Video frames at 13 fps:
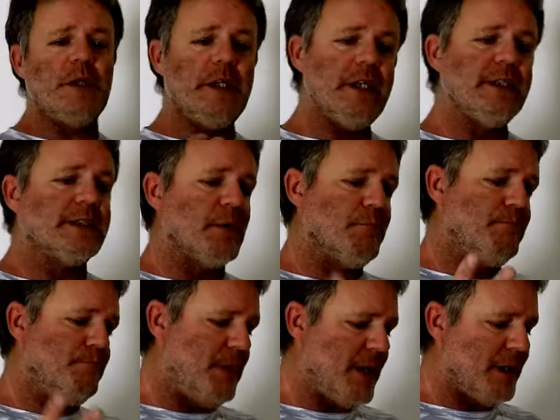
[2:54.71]
need
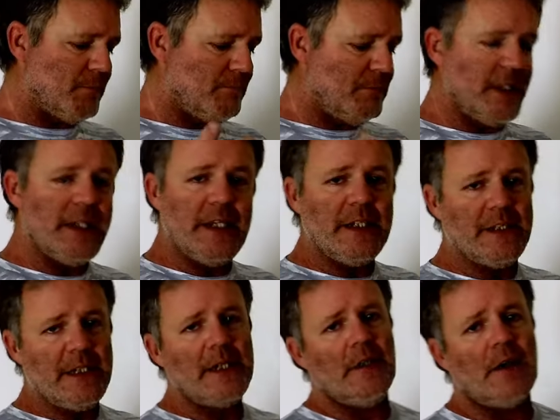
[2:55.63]
some big meaty
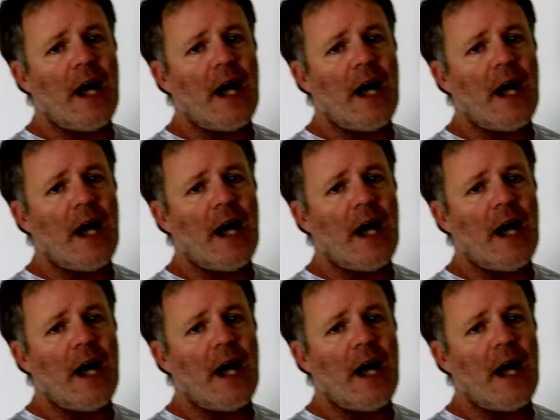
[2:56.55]
gear.